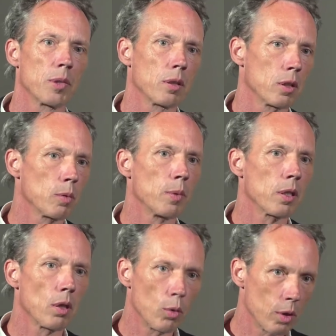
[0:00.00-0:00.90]
because we
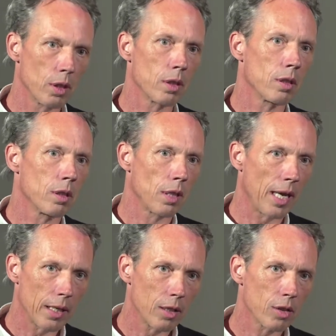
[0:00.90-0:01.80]
coded
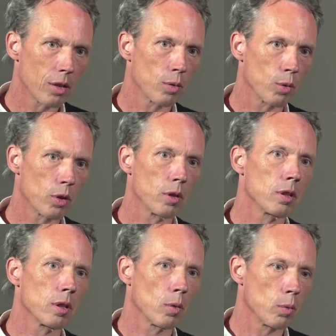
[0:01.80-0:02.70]
any solution,
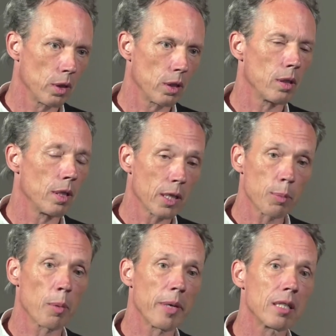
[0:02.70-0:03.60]
so the
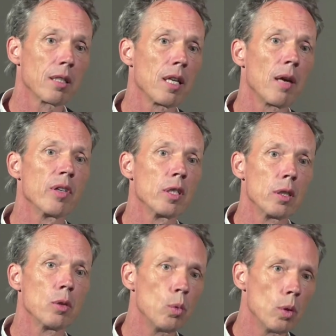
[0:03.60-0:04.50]
experimenter never
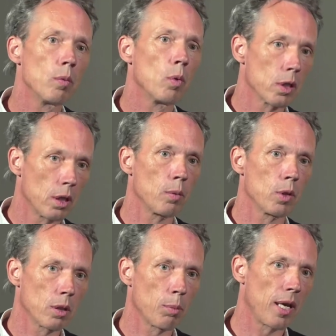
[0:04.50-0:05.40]
knew what he
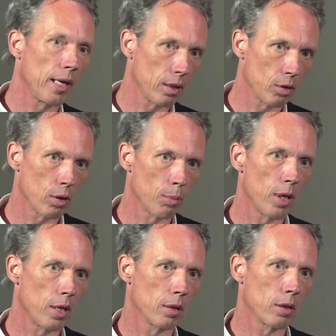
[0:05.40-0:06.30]
was applying to the
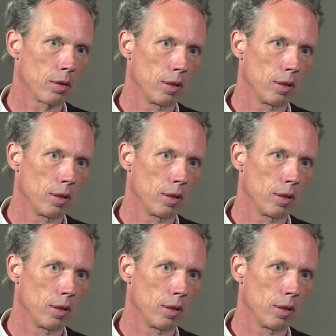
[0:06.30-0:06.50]
plants.